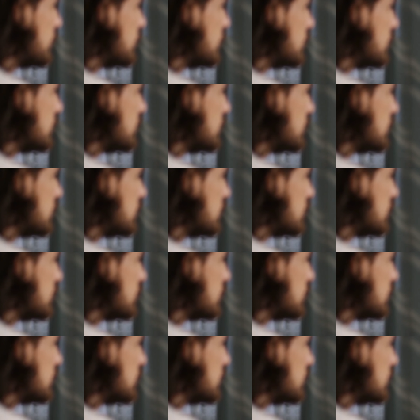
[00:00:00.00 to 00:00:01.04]

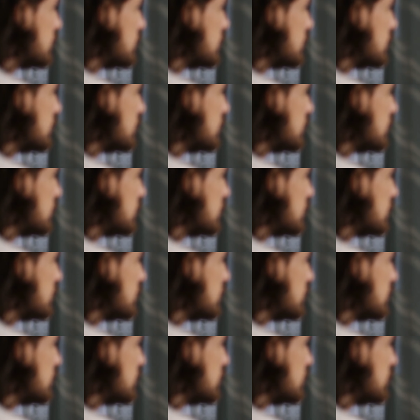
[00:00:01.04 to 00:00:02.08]

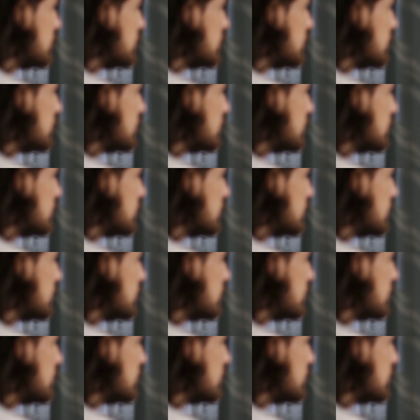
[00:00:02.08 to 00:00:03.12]
(not speaking)